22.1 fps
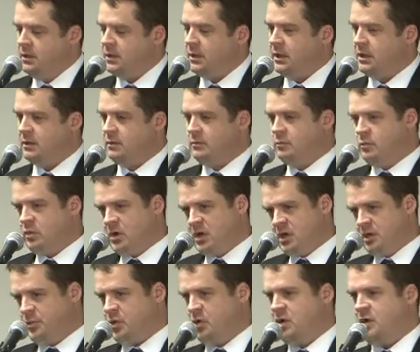I
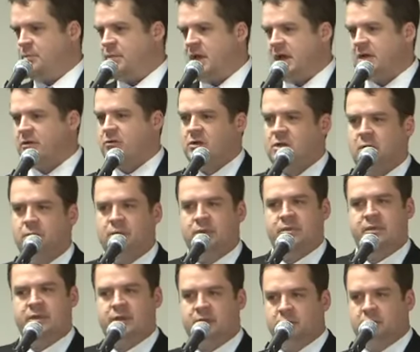want to point back to a couple
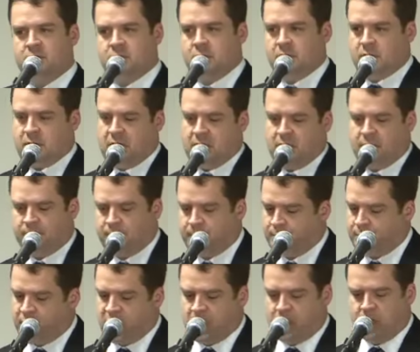things
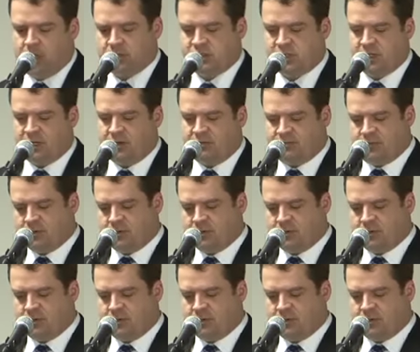Paul said.